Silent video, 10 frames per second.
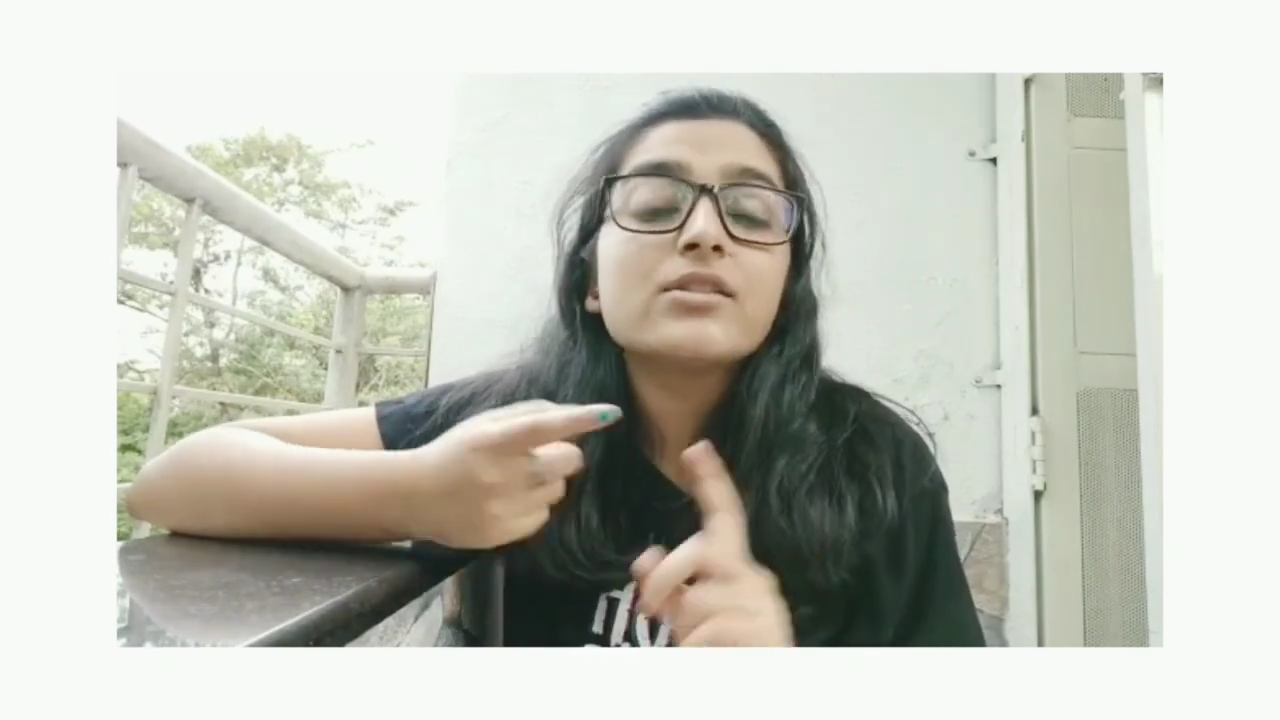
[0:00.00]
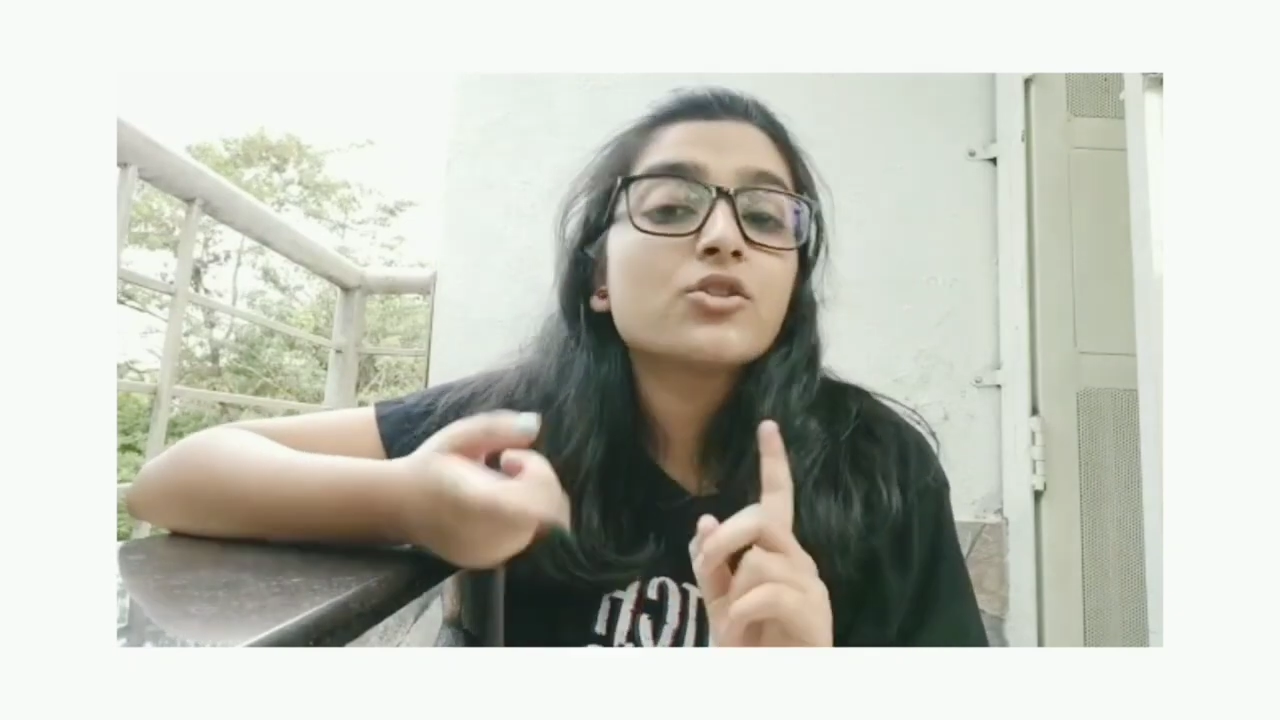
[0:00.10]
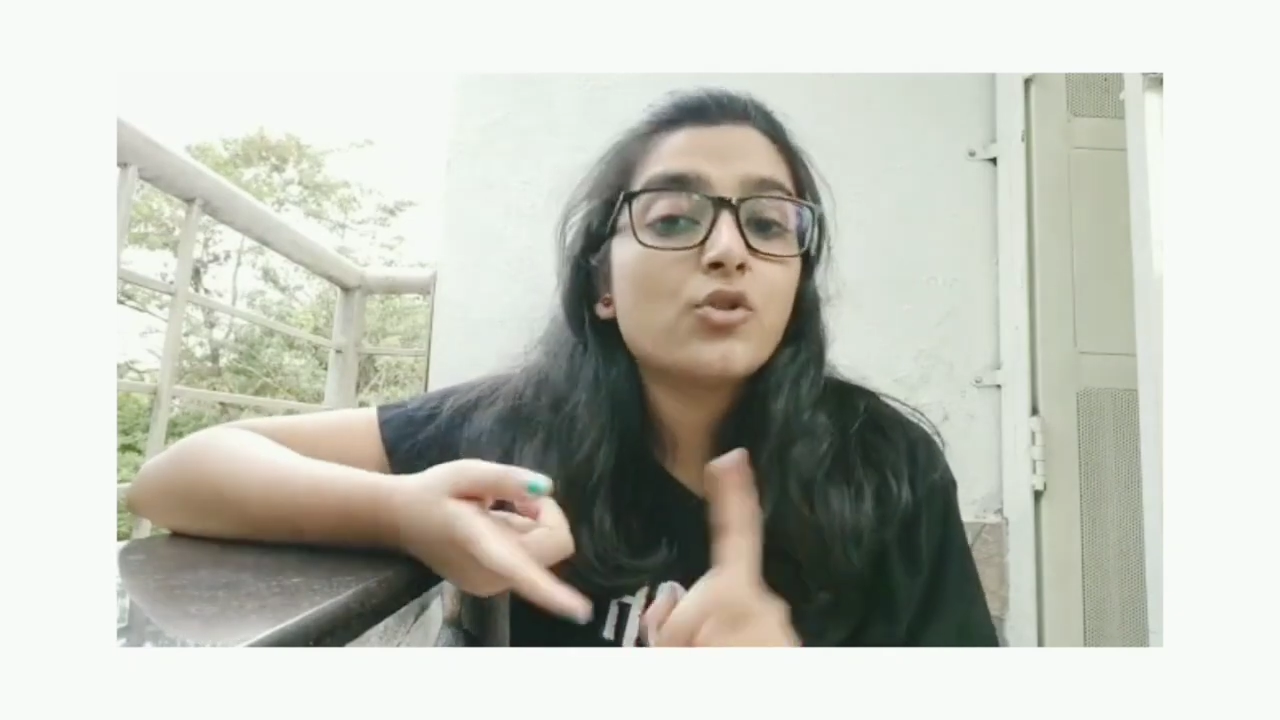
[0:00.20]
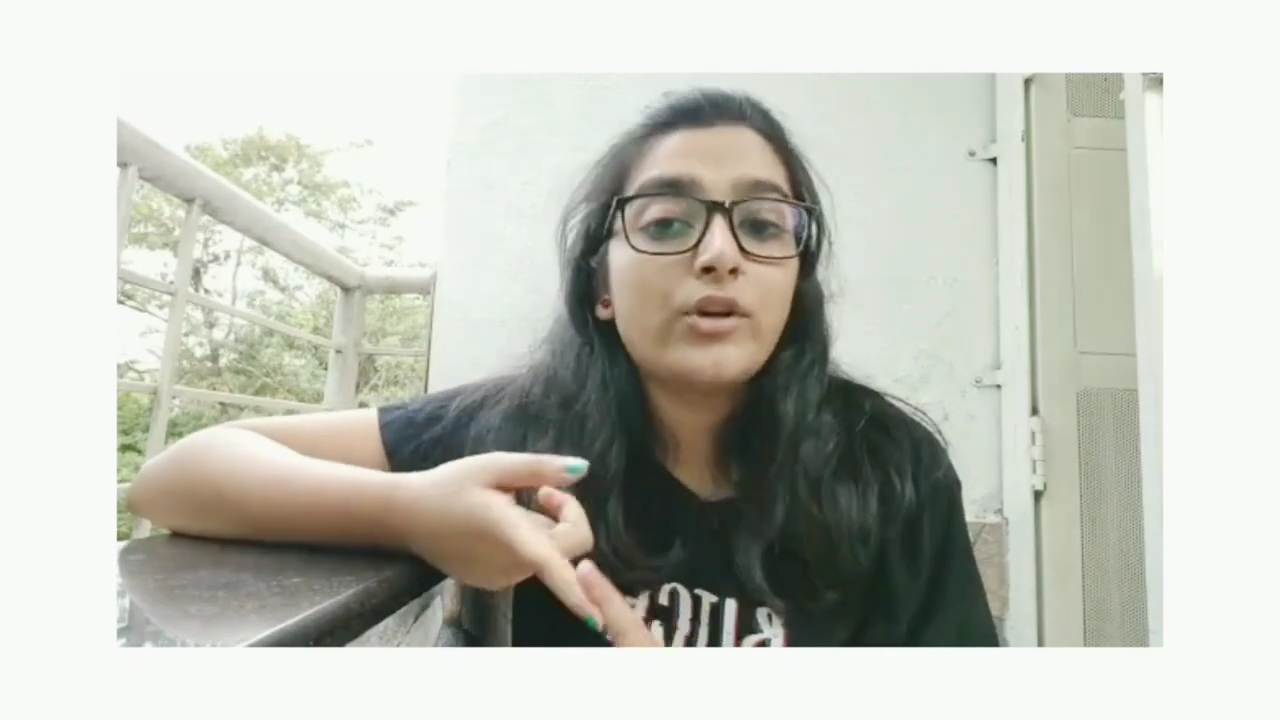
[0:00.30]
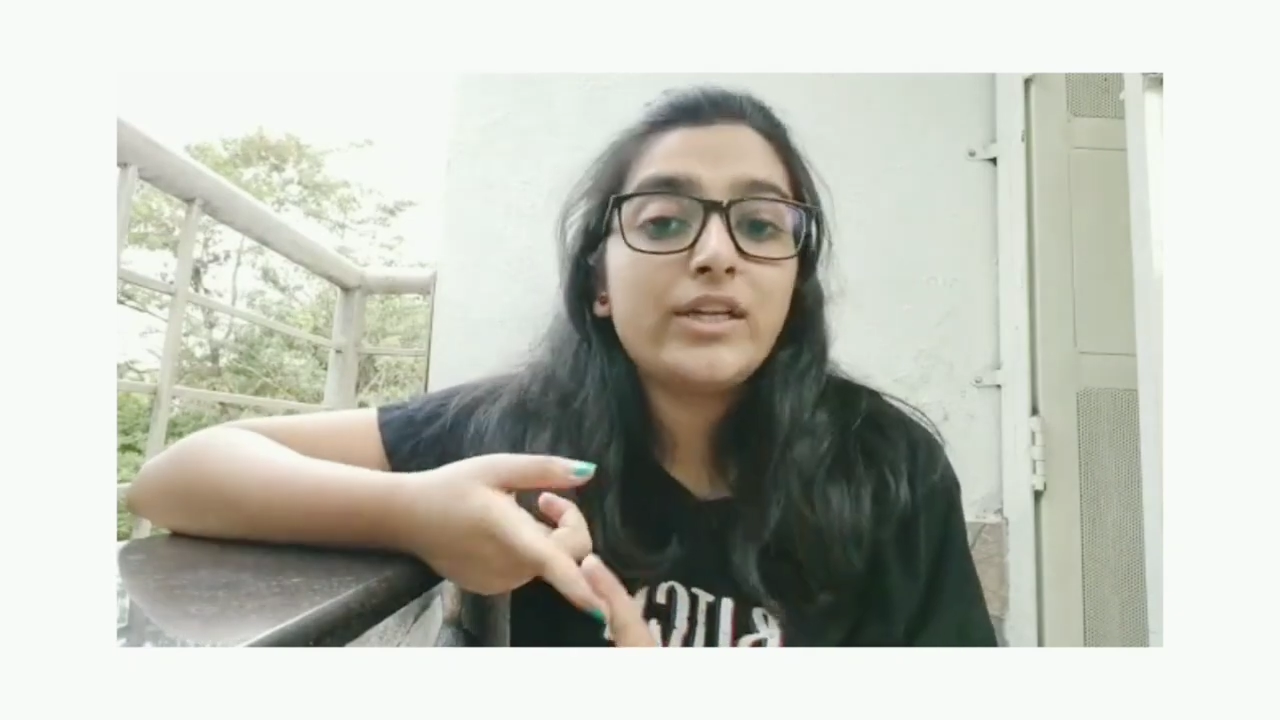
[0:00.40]
the
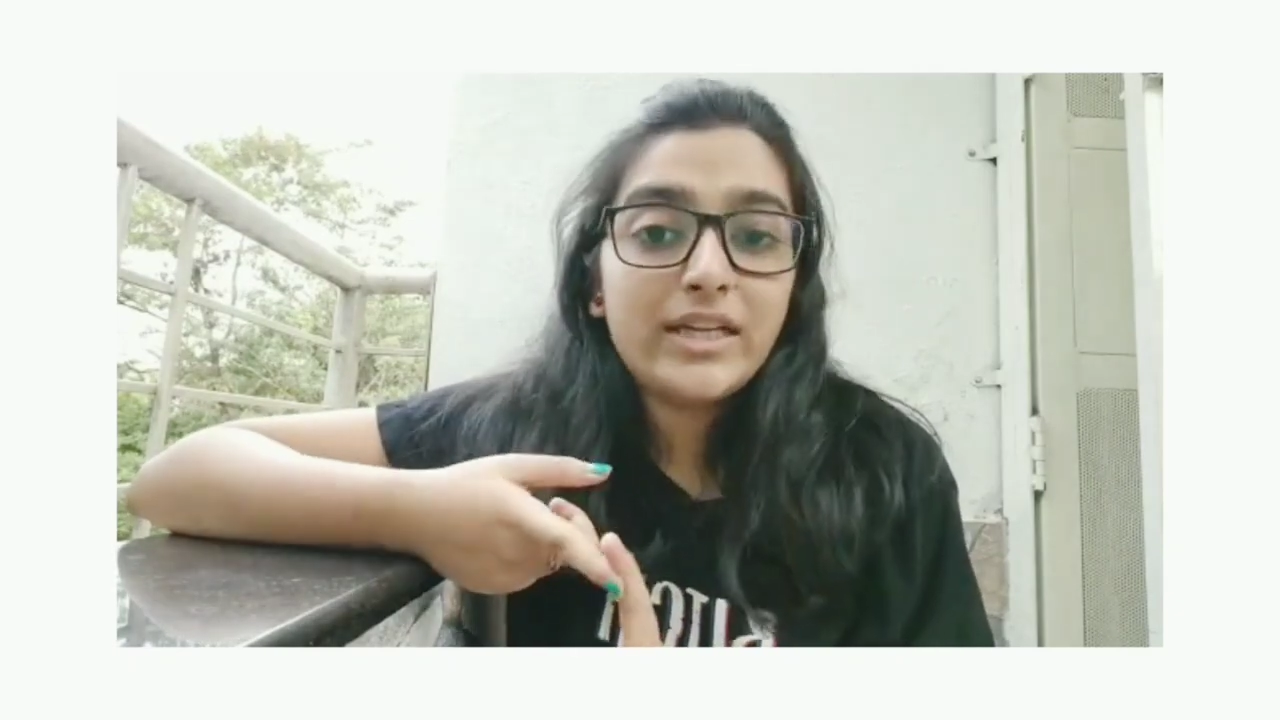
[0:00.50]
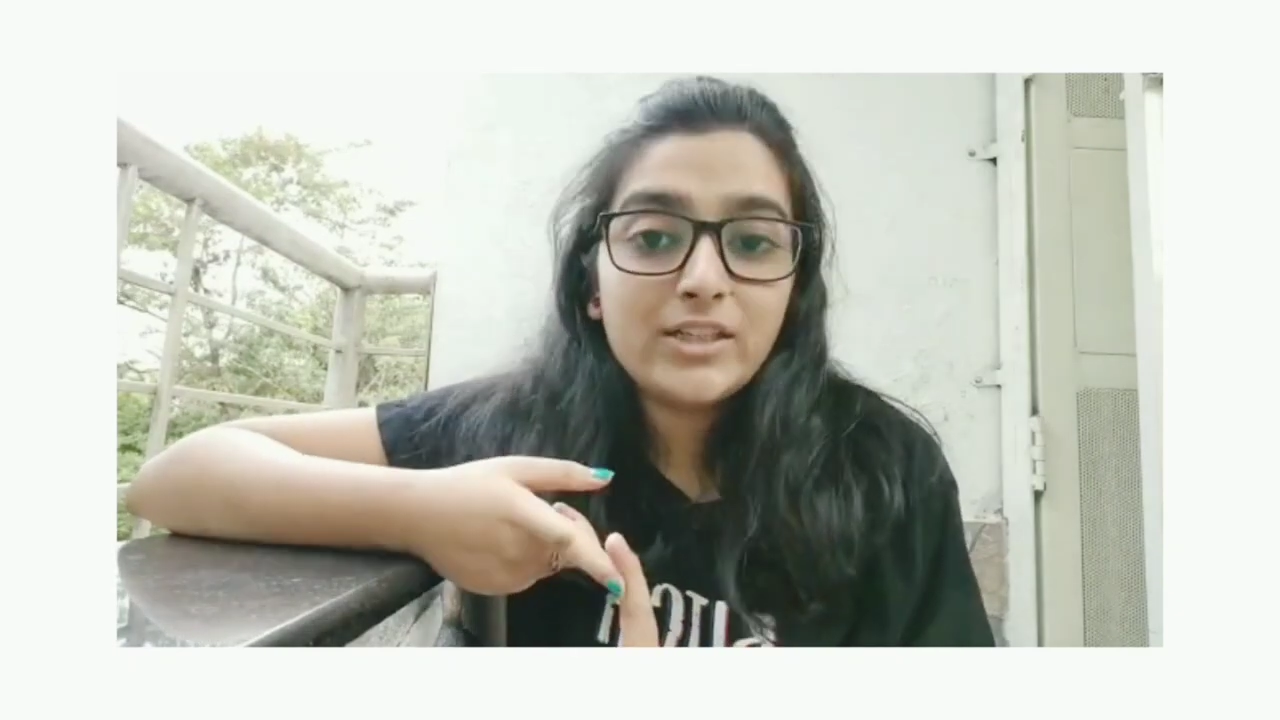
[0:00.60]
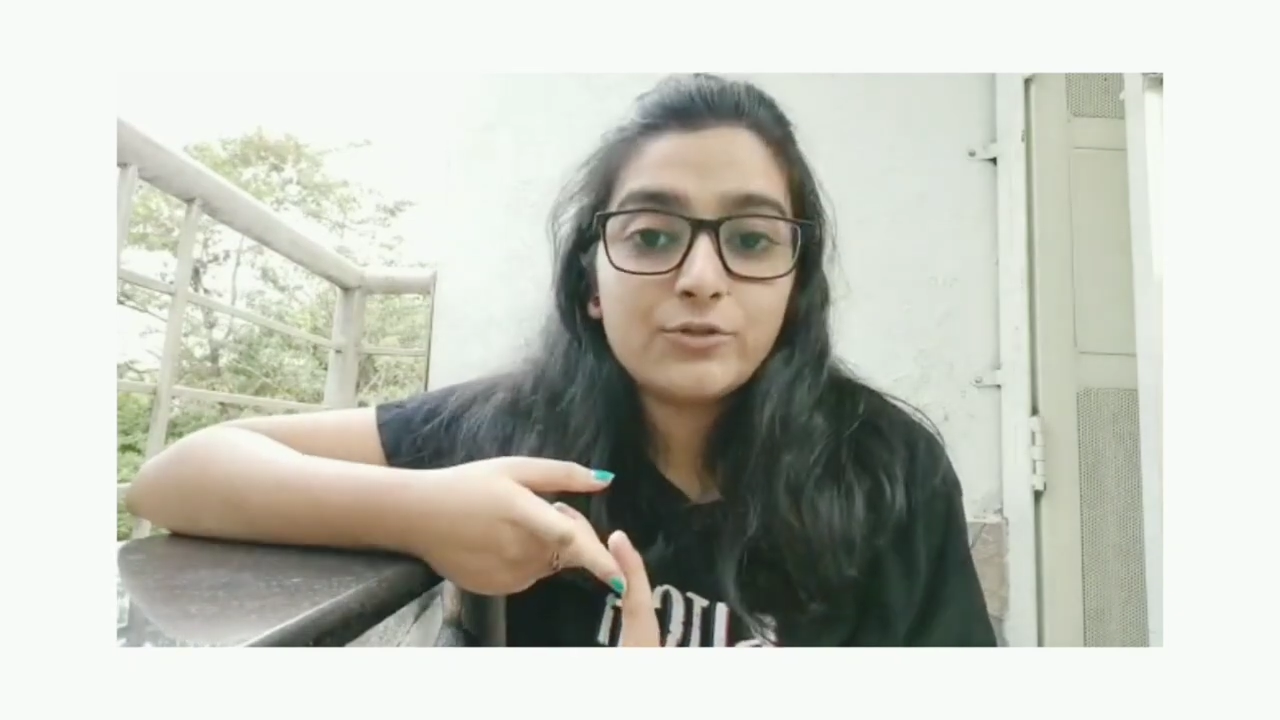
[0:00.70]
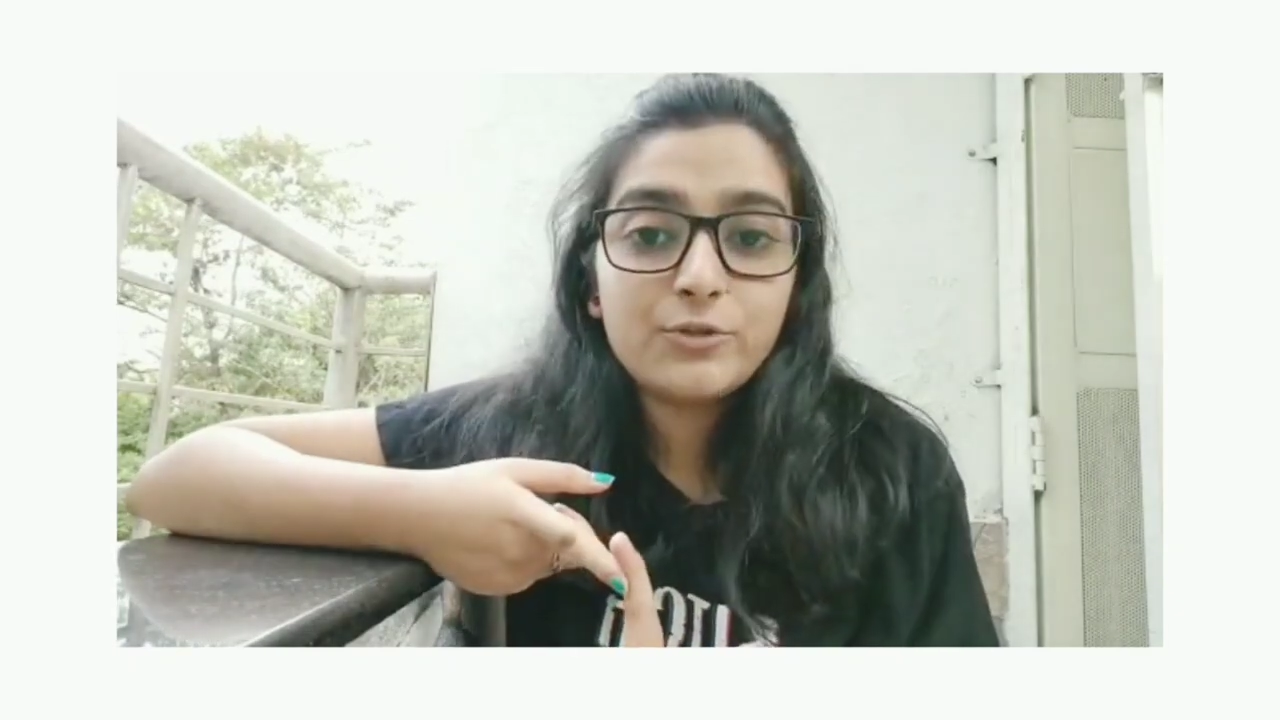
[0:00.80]
storyline